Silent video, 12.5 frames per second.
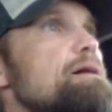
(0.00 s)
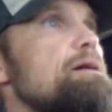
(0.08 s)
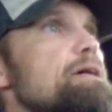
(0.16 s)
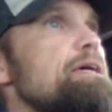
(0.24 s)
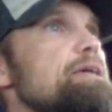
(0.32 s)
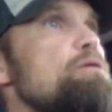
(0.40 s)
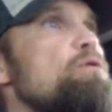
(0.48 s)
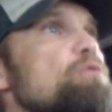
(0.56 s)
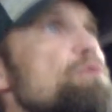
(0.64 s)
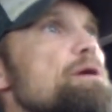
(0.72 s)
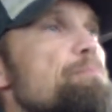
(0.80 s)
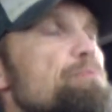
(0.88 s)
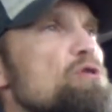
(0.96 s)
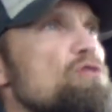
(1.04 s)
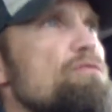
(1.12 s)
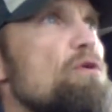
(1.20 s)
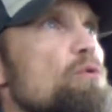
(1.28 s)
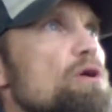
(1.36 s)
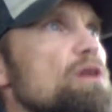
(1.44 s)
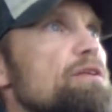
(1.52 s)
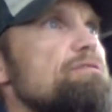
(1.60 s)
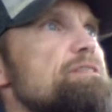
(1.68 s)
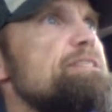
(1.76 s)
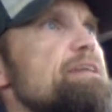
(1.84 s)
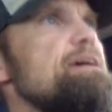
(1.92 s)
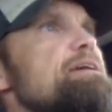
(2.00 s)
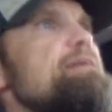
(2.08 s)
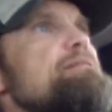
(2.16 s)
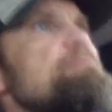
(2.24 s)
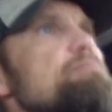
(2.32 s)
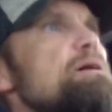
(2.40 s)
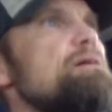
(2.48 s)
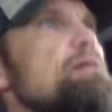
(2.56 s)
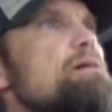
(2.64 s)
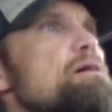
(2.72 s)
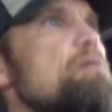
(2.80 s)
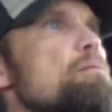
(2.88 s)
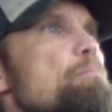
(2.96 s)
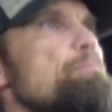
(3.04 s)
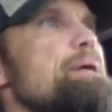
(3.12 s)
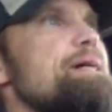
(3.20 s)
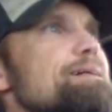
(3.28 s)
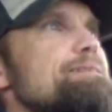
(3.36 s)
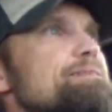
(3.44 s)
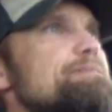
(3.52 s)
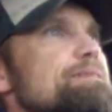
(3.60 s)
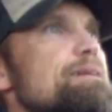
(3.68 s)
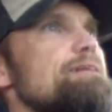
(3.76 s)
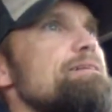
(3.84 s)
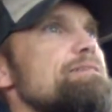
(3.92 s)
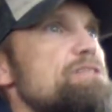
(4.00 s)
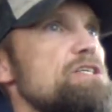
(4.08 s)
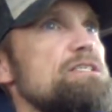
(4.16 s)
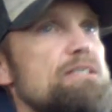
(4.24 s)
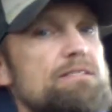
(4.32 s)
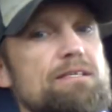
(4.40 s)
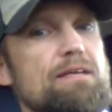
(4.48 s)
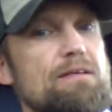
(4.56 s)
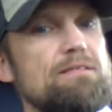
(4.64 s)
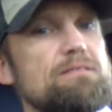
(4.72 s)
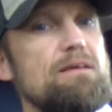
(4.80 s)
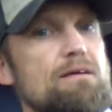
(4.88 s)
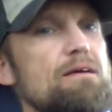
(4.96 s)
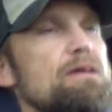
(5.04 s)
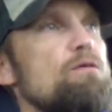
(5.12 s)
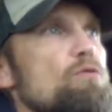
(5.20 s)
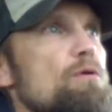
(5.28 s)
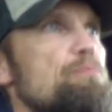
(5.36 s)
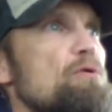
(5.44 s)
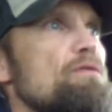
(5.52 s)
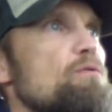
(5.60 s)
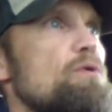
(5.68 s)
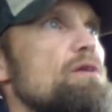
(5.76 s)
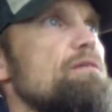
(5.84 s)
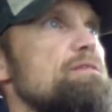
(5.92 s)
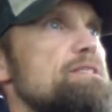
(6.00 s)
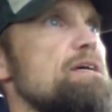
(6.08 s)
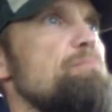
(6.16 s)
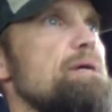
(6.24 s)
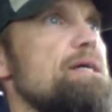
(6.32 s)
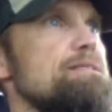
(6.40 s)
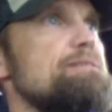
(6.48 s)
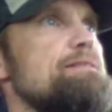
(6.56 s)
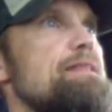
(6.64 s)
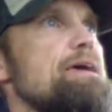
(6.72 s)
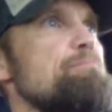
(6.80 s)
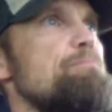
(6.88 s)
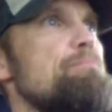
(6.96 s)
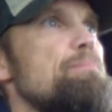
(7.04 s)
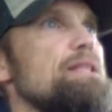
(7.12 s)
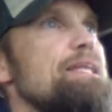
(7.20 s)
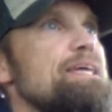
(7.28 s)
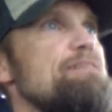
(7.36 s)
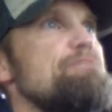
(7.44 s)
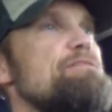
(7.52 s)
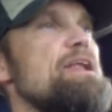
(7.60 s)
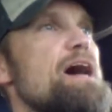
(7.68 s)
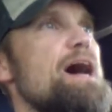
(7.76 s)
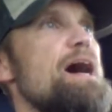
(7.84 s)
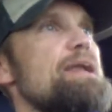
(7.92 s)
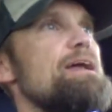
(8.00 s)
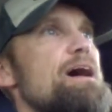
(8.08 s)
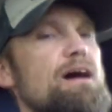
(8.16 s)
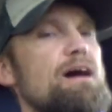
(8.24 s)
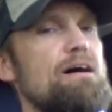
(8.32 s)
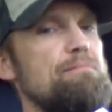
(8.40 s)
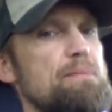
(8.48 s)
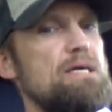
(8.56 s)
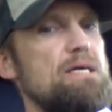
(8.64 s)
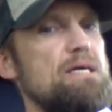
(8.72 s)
He will reprove the world of sin because Jesus said this. He will reprove the world of sin because they believe not on me.